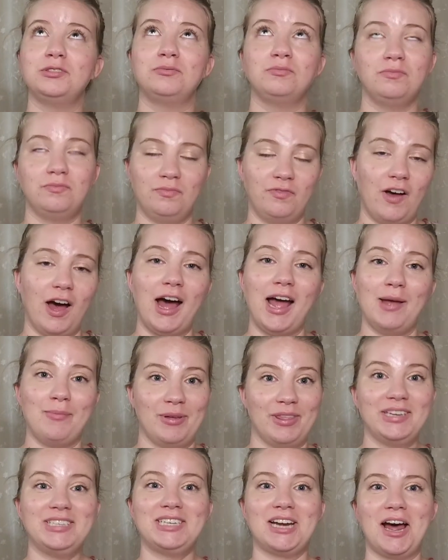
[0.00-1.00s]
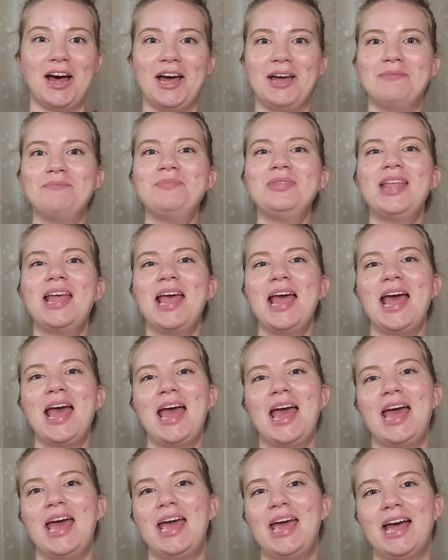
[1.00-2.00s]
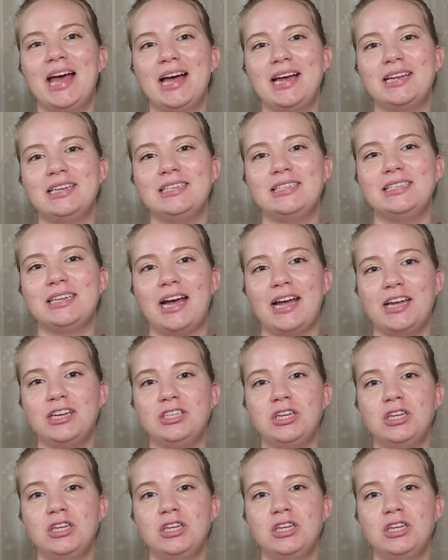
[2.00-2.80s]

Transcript: vibe at the time, and I had